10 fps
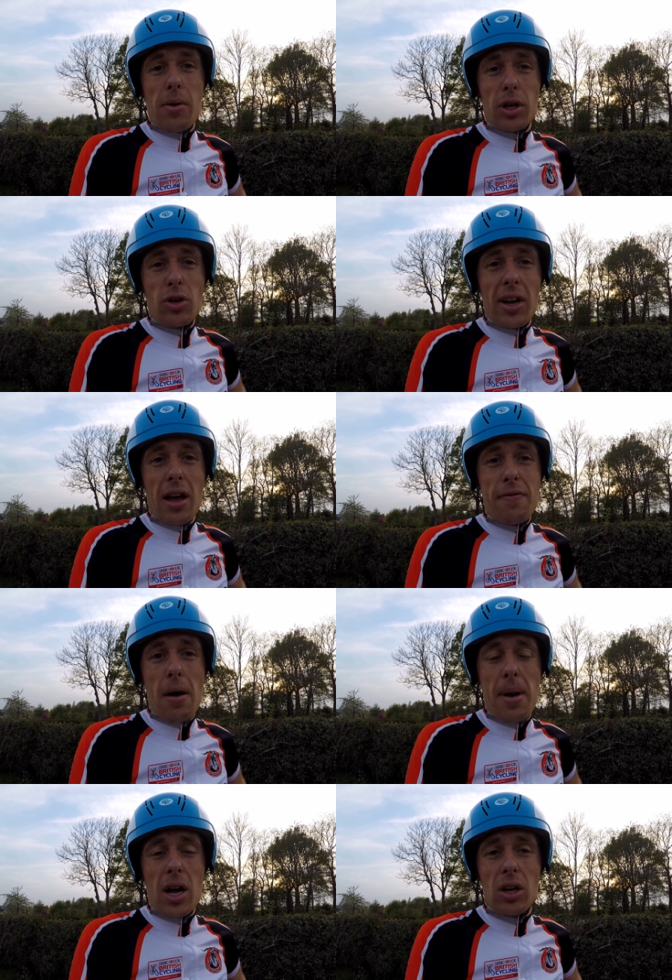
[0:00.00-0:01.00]
We're going to try and get a
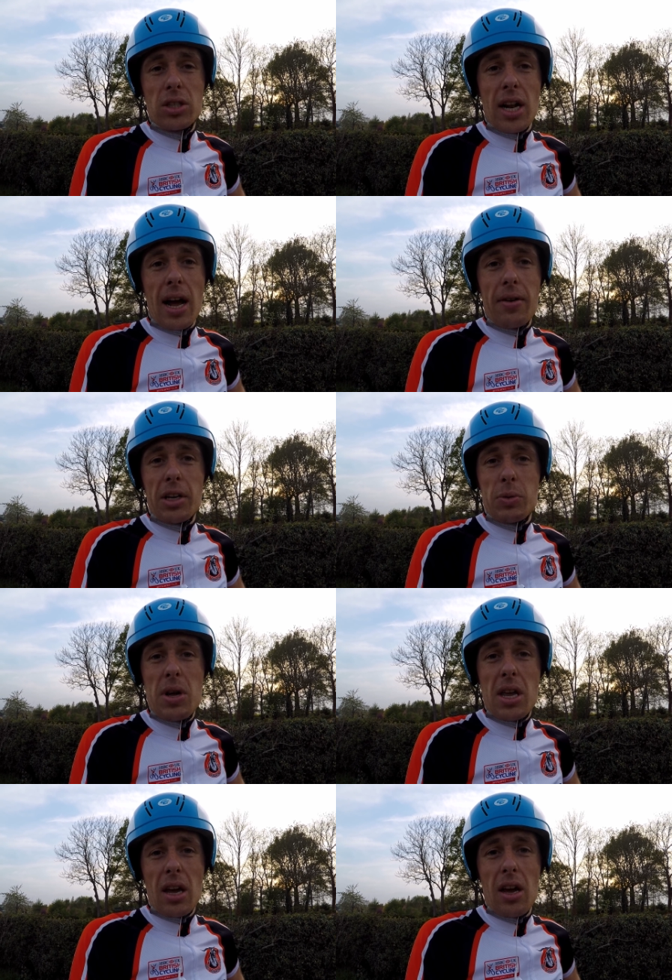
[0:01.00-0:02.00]
fair bit of content out next
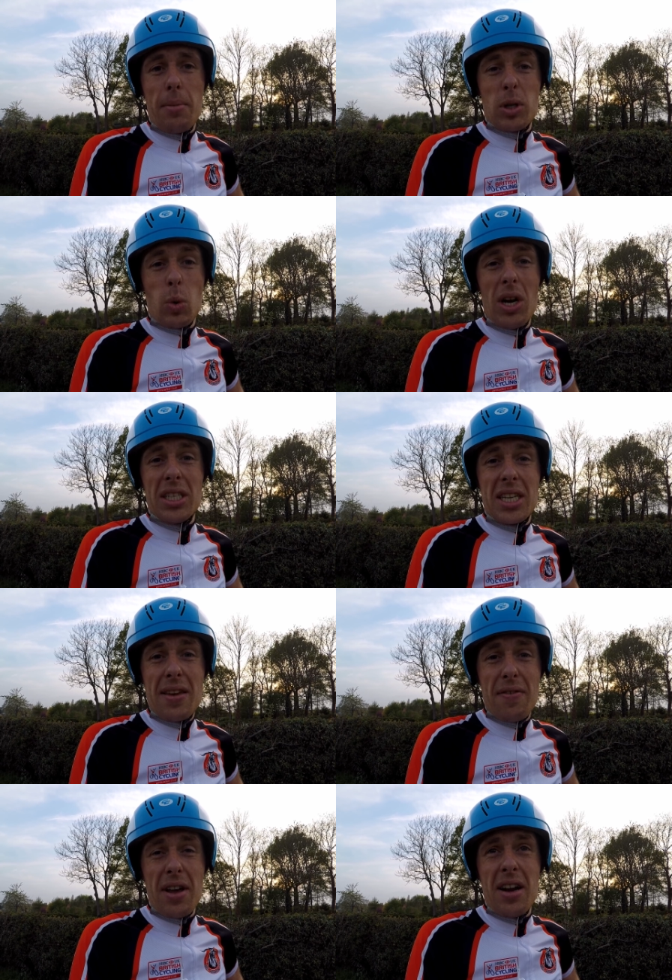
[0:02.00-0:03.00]
week, um, as well as
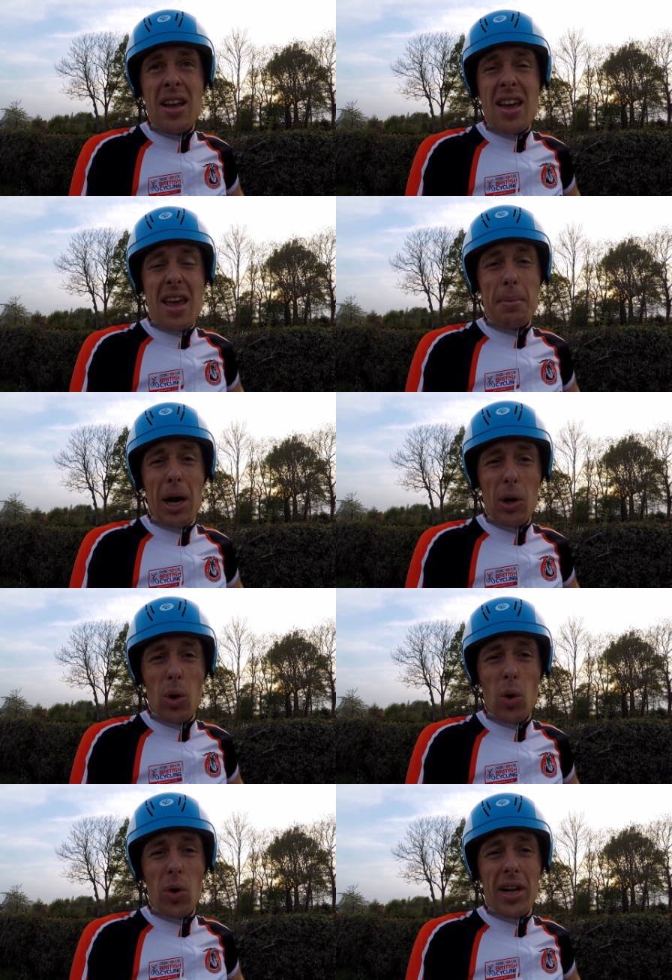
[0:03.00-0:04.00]
giving it my
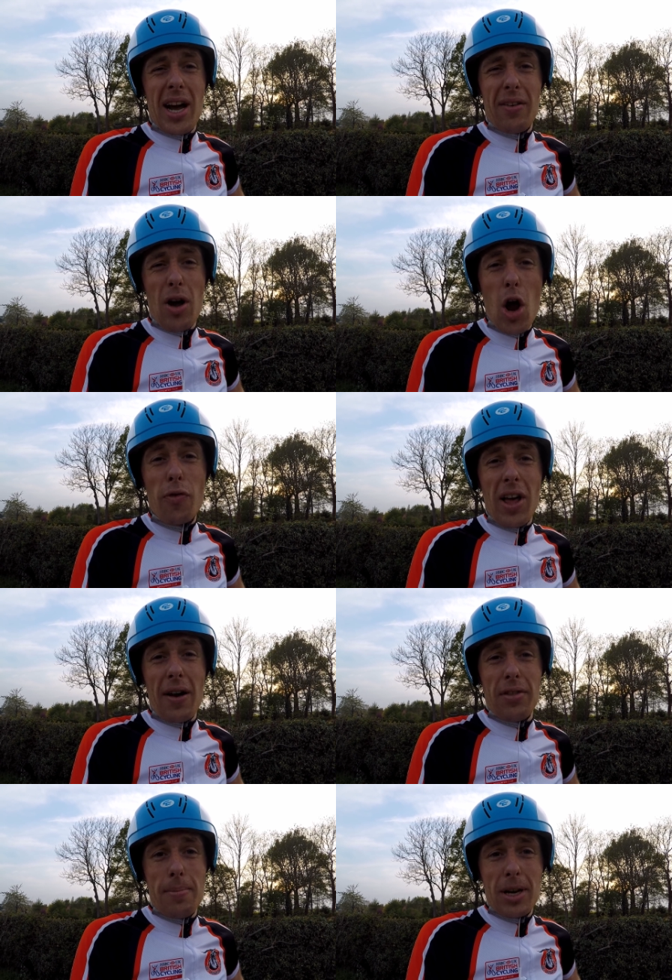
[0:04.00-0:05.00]
all and have, hopefully
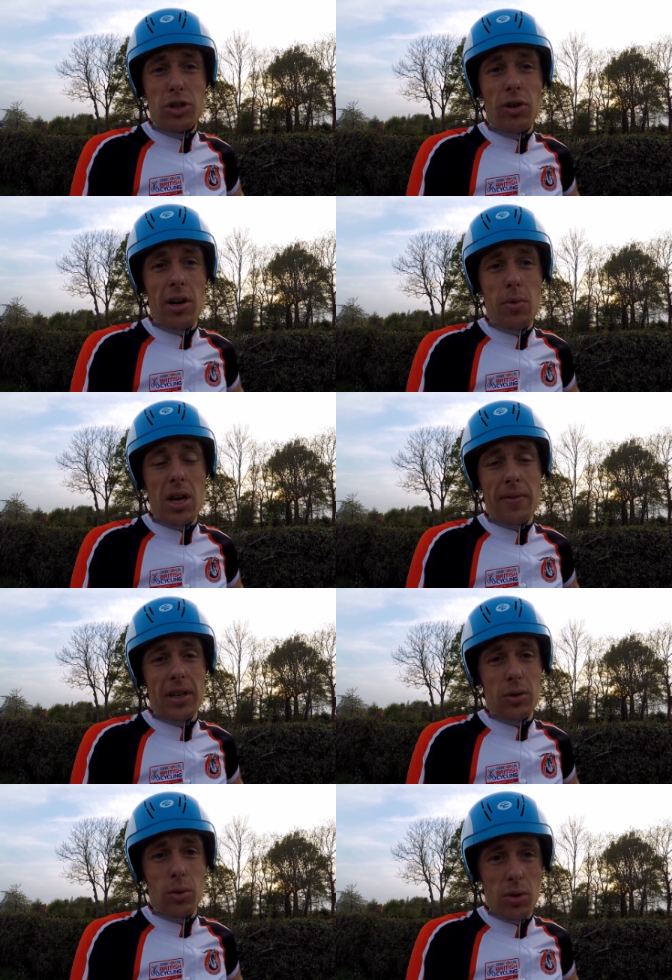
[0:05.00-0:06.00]
having the best training week I've
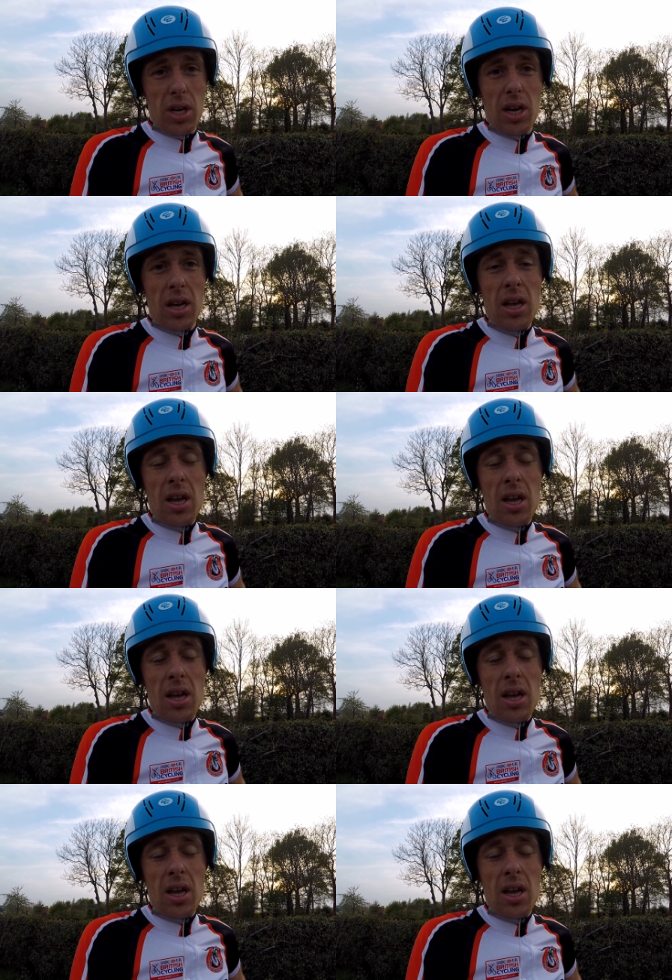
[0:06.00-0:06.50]
had all year